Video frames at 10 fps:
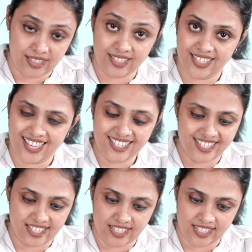
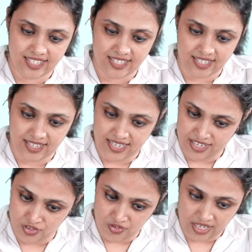Yes,
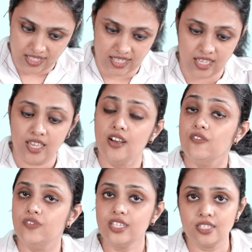dressing.
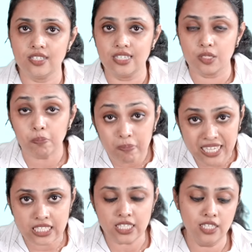First, it's
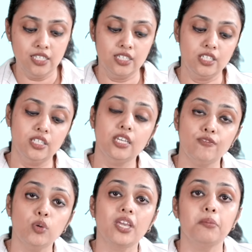better
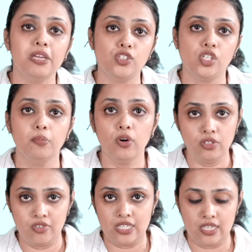if you can mention
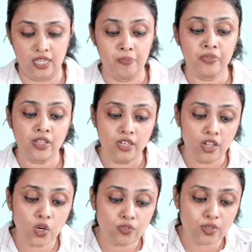about dressing.
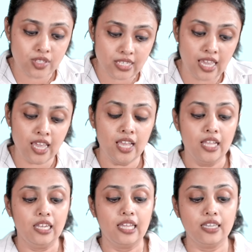Now if you say,
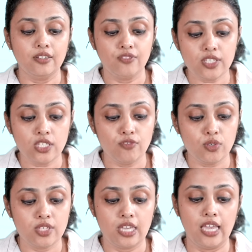like first if
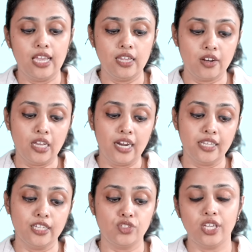you say
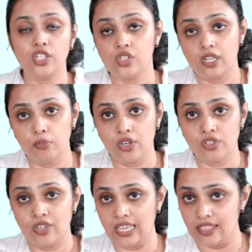regarding education and
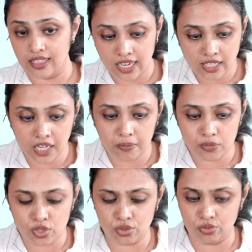monitoring and then
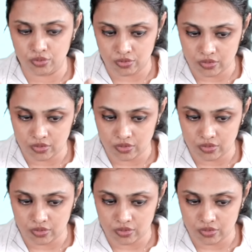come to